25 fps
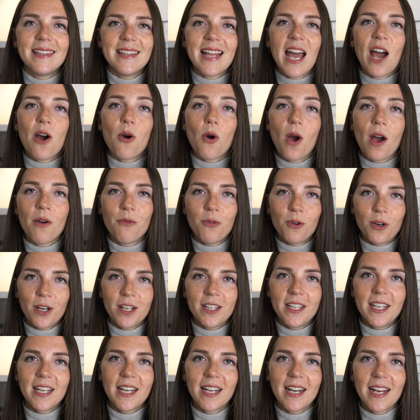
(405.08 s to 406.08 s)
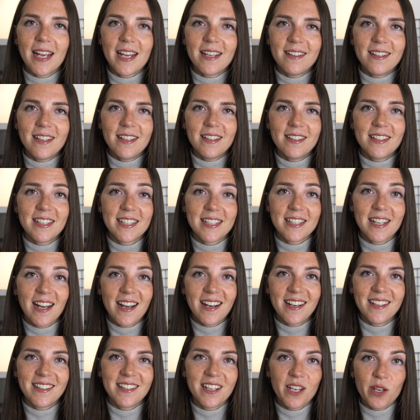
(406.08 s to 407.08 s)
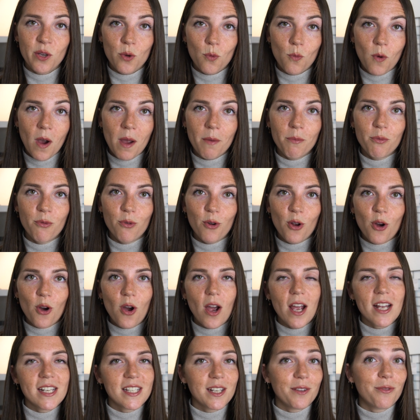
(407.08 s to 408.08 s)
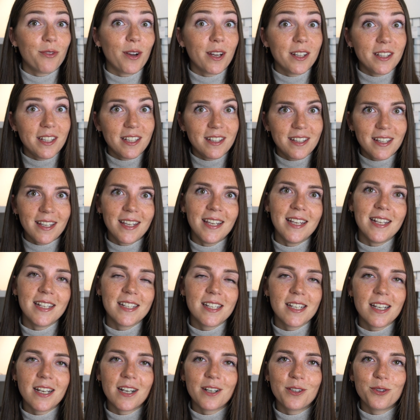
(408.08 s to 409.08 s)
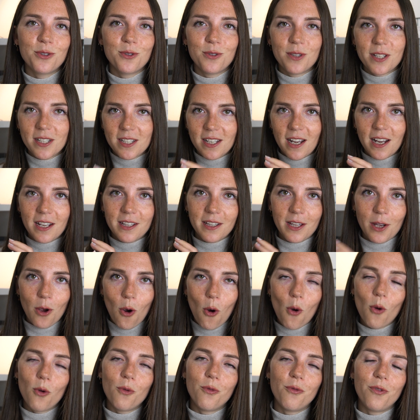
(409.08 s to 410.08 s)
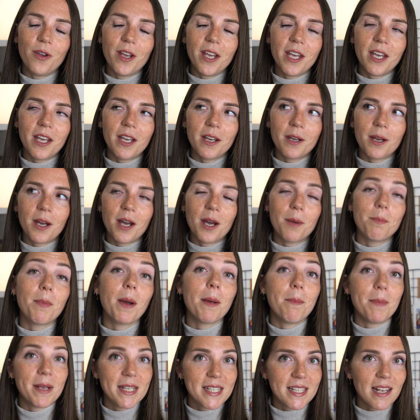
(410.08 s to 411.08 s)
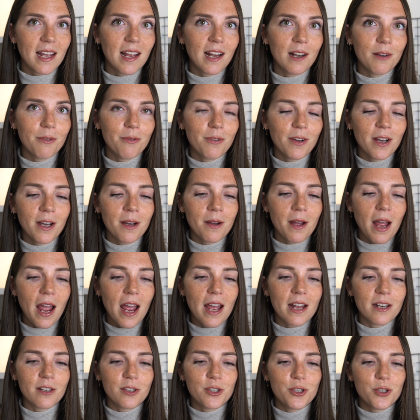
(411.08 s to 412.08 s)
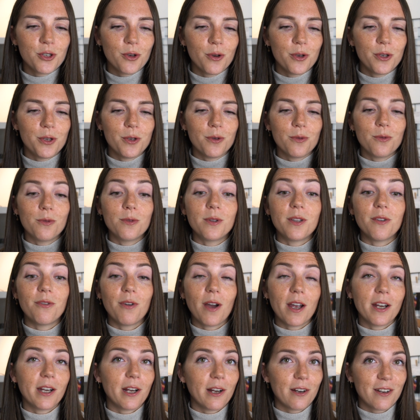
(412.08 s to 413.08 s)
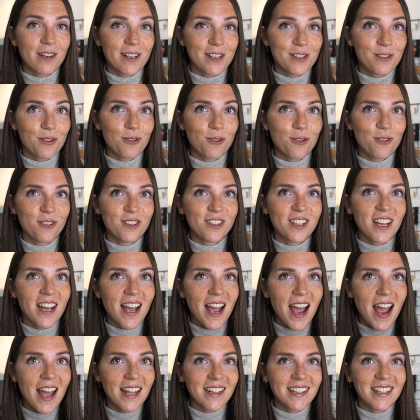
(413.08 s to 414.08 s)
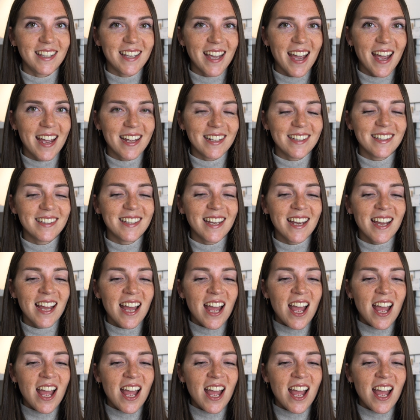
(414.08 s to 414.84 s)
Now, I've already created the site in Webflow as I found it easier to design the whole thing uh, by myself uh, and show you the final result uh, at the end.